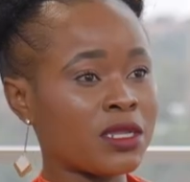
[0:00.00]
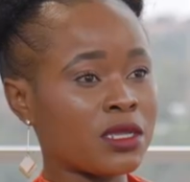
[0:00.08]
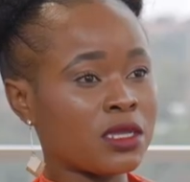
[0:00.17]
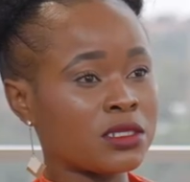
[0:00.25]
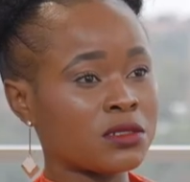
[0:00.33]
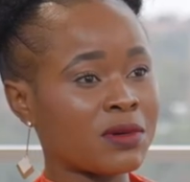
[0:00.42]
been
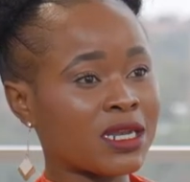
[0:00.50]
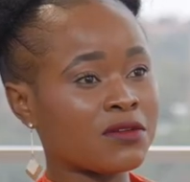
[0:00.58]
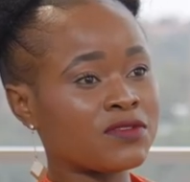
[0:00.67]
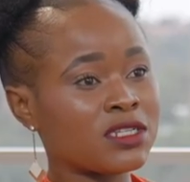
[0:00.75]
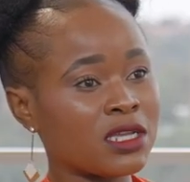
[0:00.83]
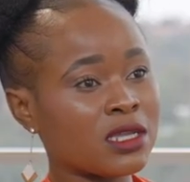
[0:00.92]
easy, but
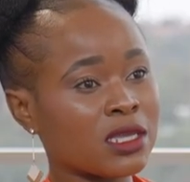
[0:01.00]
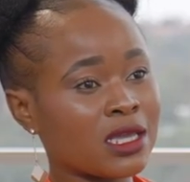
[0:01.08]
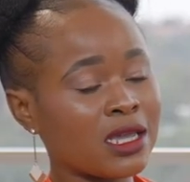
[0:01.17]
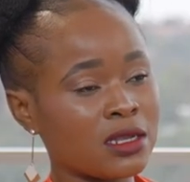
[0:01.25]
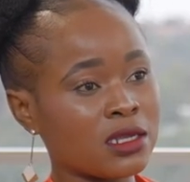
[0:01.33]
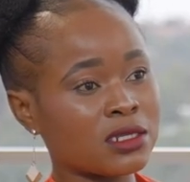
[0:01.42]
I've
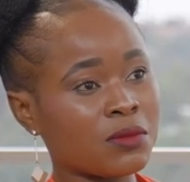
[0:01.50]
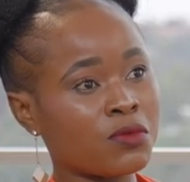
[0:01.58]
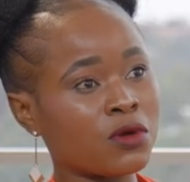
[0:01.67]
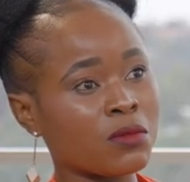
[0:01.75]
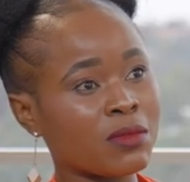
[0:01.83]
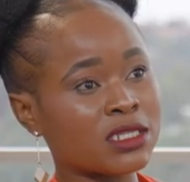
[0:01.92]
taken it
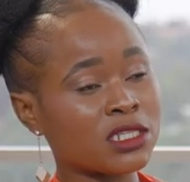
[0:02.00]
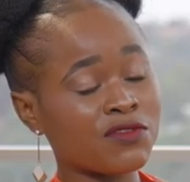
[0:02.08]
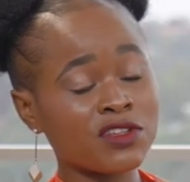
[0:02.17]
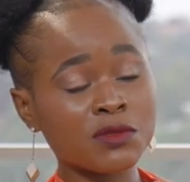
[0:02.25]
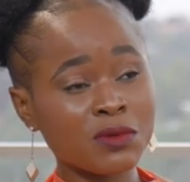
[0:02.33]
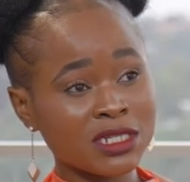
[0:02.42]
upon
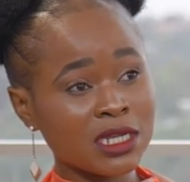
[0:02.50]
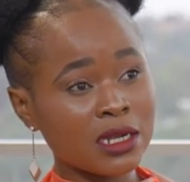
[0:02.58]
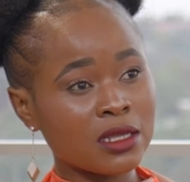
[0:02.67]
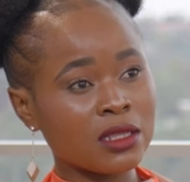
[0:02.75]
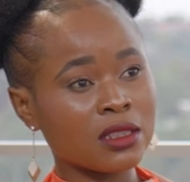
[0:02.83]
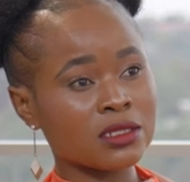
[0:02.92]
myself,
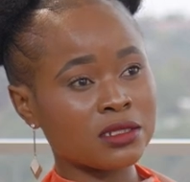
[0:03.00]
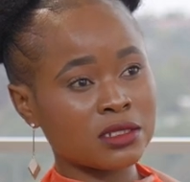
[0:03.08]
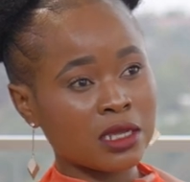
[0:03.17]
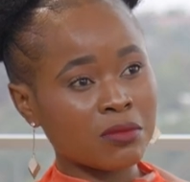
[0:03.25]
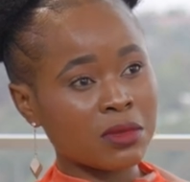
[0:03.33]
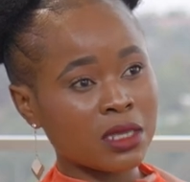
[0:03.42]
especially in the
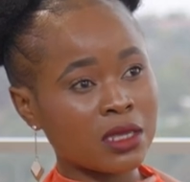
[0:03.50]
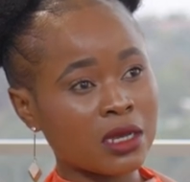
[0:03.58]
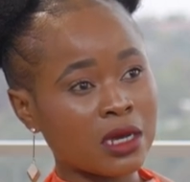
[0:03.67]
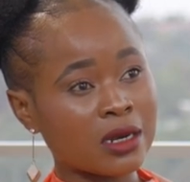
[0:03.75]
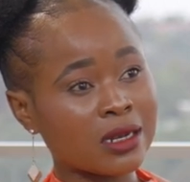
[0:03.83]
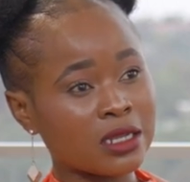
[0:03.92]
STEMI
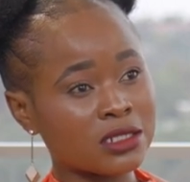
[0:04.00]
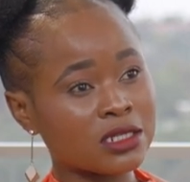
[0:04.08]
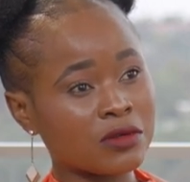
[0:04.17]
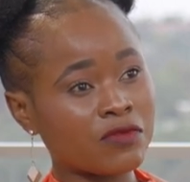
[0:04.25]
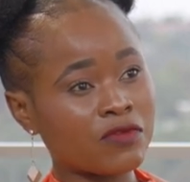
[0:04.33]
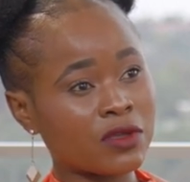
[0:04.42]
uh,
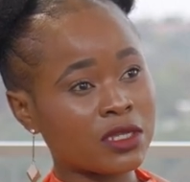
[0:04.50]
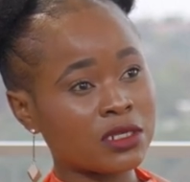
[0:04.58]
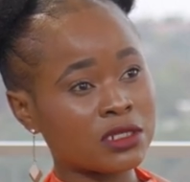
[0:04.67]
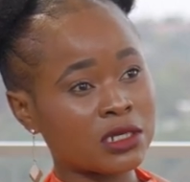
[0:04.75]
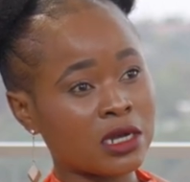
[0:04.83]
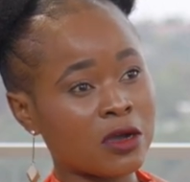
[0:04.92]
related
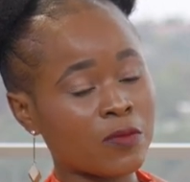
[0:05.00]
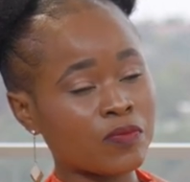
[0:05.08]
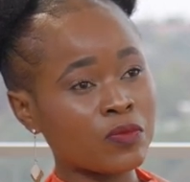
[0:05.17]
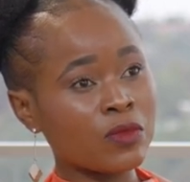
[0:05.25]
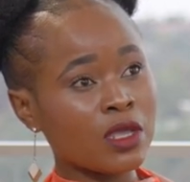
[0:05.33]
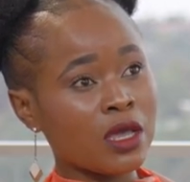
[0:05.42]
field. Um,
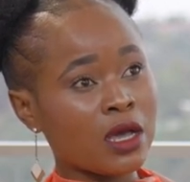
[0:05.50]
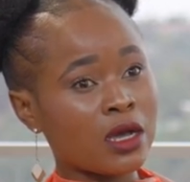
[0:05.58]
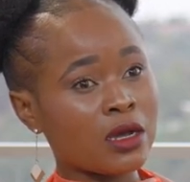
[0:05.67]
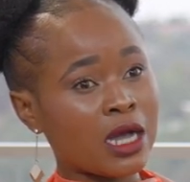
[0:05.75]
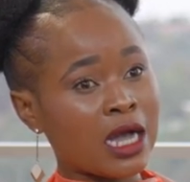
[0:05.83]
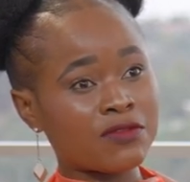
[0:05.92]

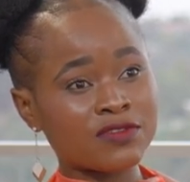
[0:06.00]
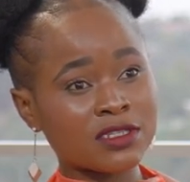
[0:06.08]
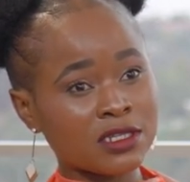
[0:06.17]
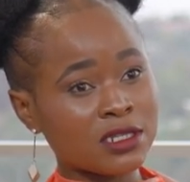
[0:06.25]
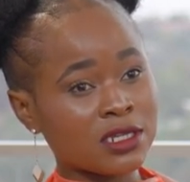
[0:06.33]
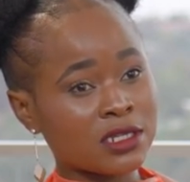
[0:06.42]
I've
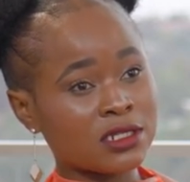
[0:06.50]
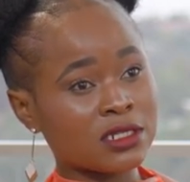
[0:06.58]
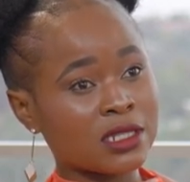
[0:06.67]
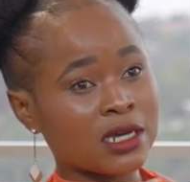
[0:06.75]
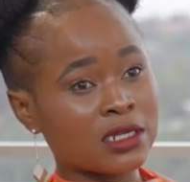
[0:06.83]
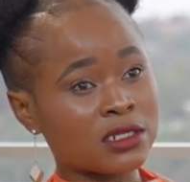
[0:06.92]
seen it
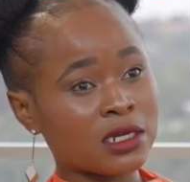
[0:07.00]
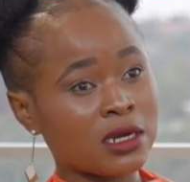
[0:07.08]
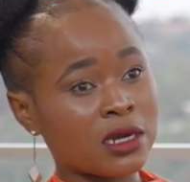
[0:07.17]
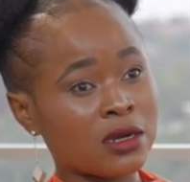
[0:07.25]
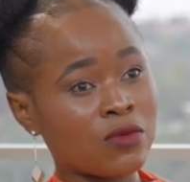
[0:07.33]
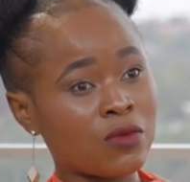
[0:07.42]
that
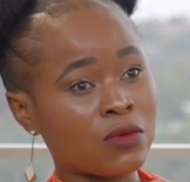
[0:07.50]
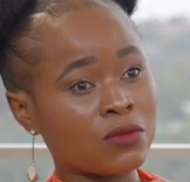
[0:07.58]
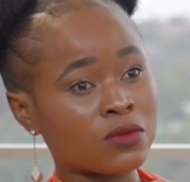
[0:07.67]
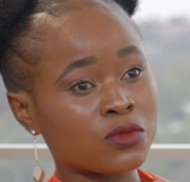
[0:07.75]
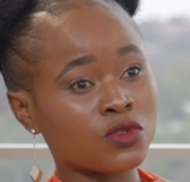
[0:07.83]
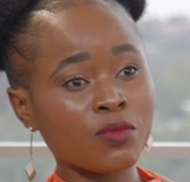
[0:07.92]
uh,
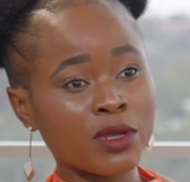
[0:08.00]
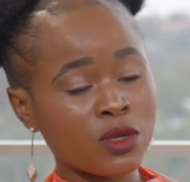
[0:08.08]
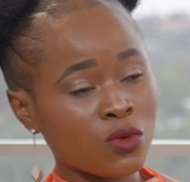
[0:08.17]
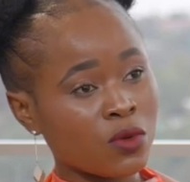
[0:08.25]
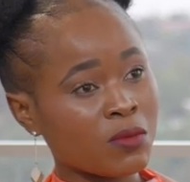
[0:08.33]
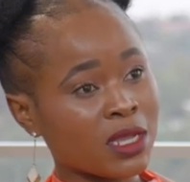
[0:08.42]
so
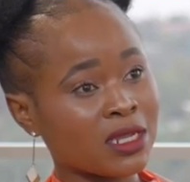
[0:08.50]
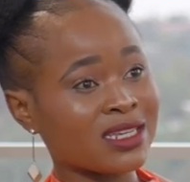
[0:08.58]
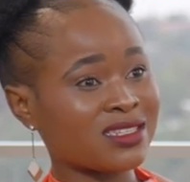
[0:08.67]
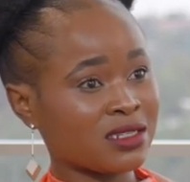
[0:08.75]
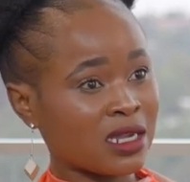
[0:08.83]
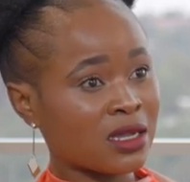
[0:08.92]
many women are
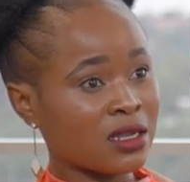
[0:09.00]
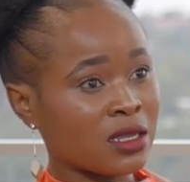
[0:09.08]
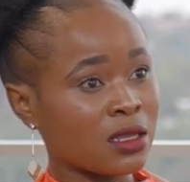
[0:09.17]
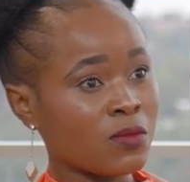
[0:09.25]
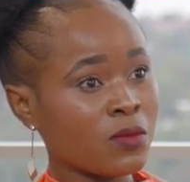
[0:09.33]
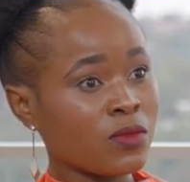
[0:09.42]

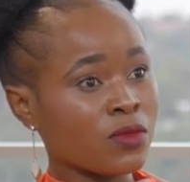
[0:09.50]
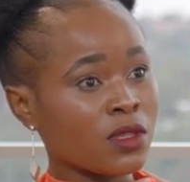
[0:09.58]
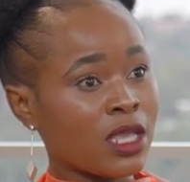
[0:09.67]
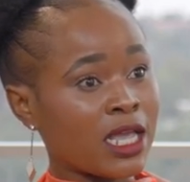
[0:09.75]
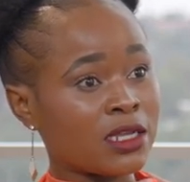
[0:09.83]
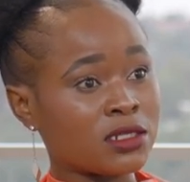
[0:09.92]
struggling.
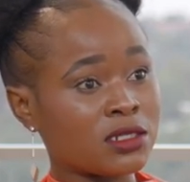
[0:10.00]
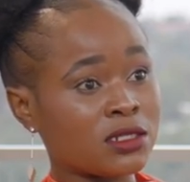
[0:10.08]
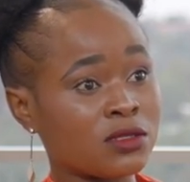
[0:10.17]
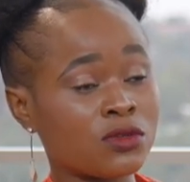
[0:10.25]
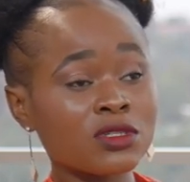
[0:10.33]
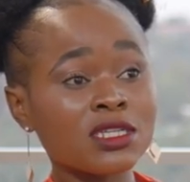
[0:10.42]
And
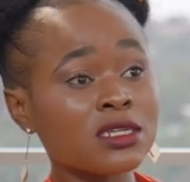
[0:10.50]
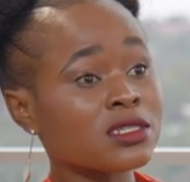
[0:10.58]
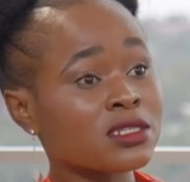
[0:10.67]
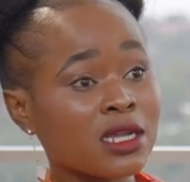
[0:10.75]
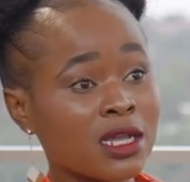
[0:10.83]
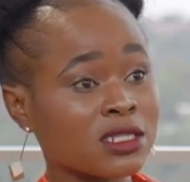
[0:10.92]
those are the
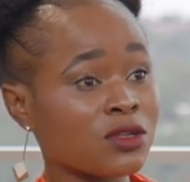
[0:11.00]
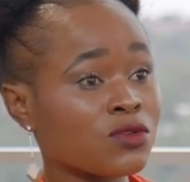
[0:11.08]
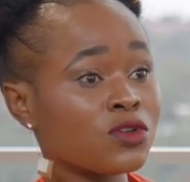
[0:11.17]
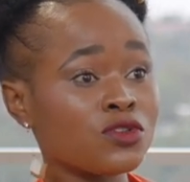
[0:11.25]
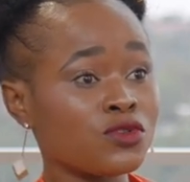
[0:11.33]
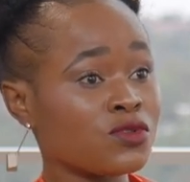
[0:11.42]
struggles, are
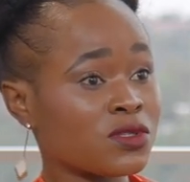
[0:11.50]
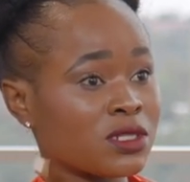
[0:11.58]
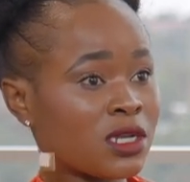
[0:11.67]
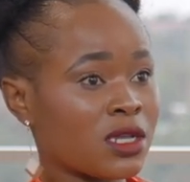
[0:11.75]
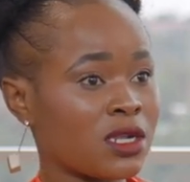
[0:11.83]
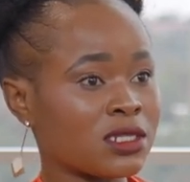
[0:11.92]
not new
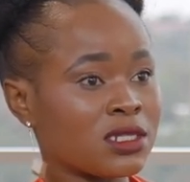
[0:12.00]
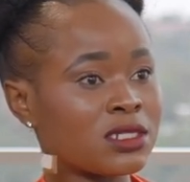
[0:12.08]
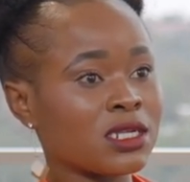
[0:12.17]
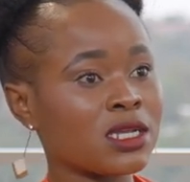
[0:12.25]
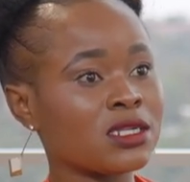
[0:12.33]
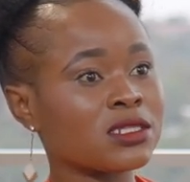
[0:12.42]
struggles, are the
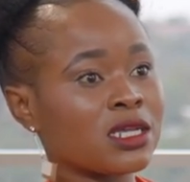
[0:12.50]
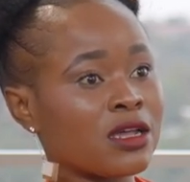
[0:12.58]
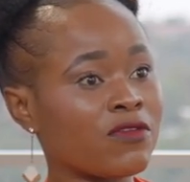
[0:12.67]
struggles that